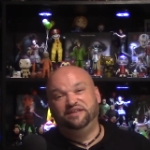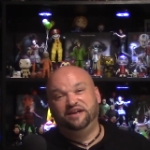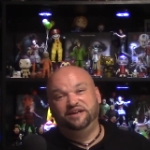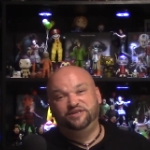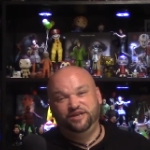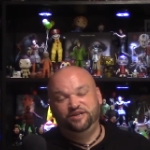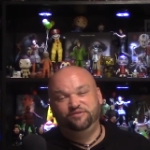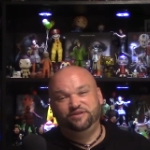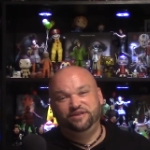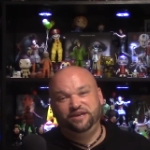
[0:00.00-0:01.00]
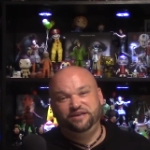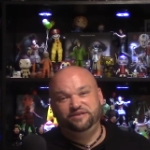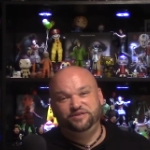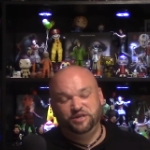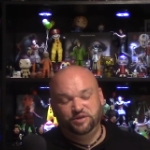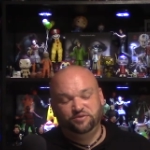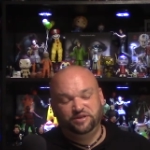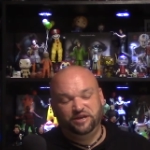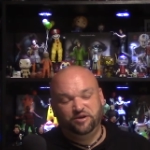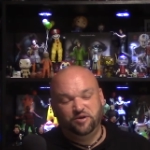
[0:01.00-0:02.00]
that I genuinely,
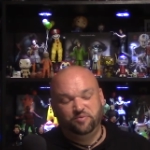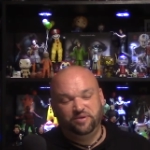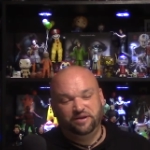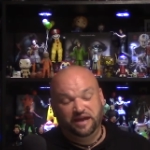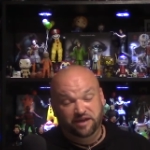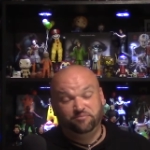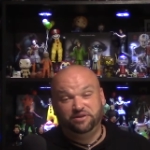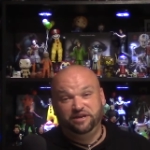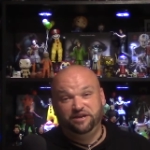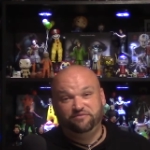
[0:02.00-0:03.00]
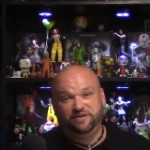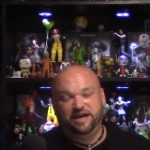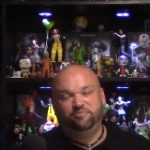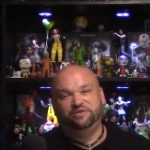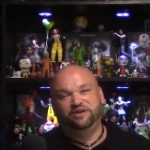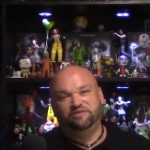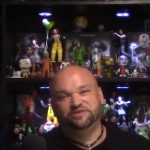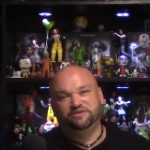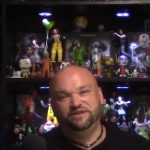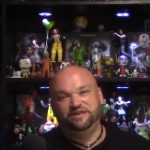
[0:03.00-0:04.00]
genuinely hope and believe happened off
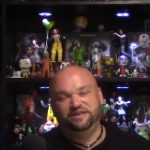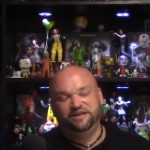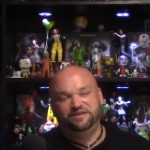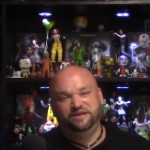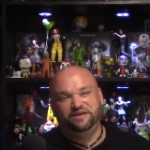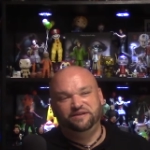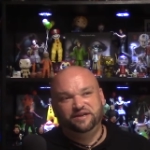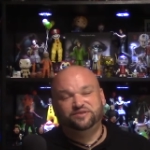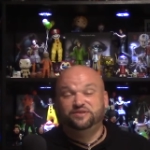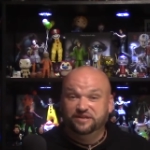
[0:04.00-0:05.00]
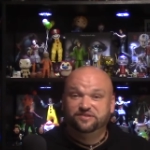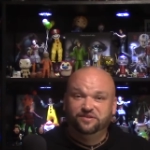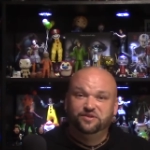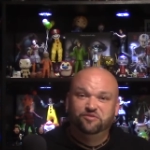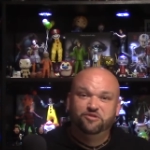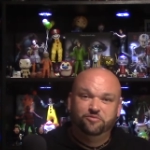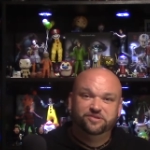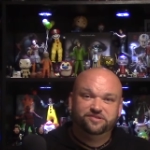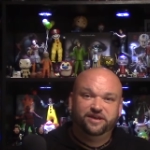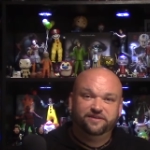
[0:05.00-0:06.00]
screen, and uh, it's it's the little
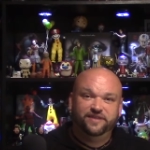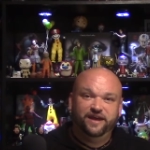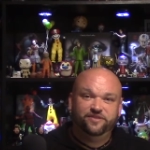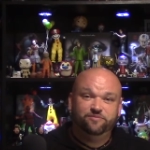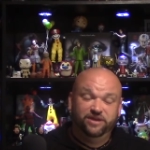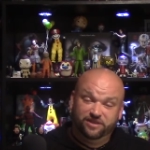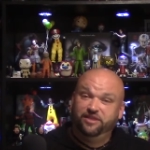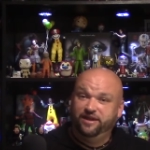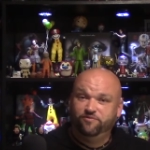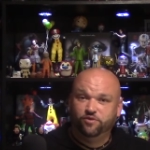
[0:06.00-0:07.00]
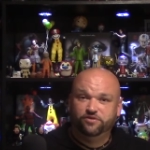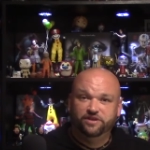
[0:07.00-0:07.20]
moments like that that make life worth